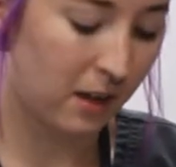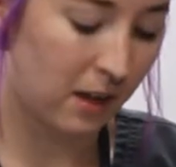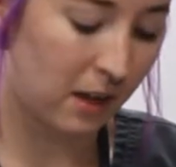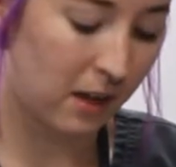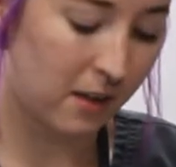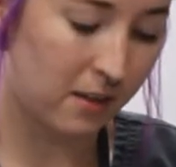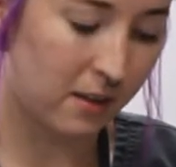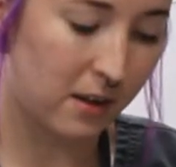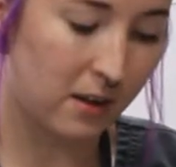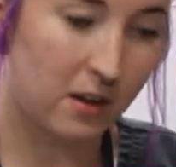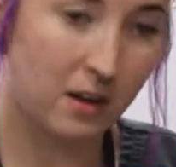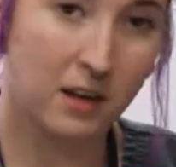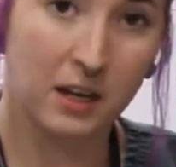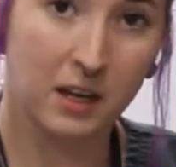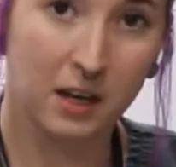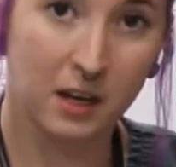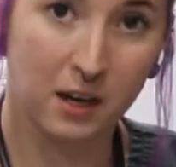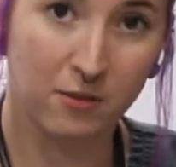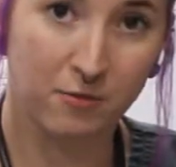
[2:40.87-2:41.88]
and then
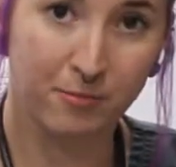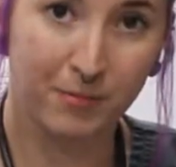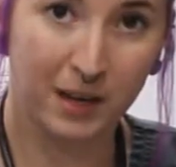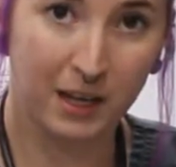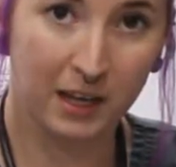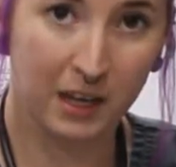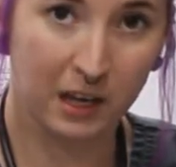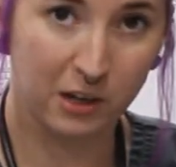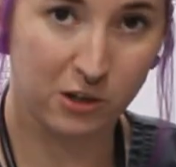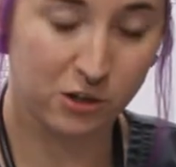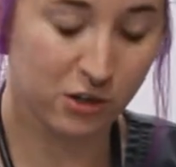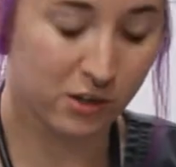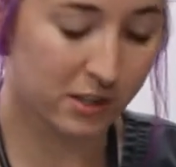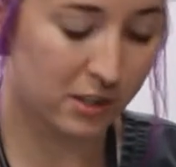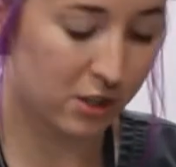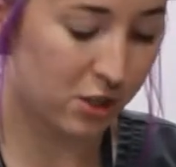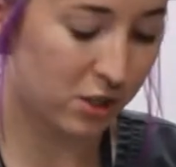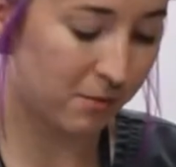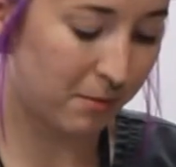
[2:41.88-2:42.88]
any kind of medications
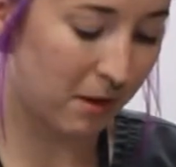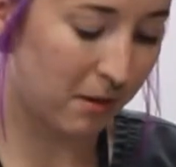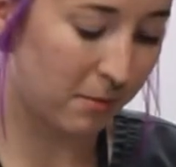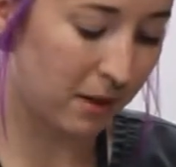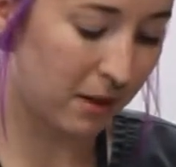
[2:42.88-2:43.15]
that she may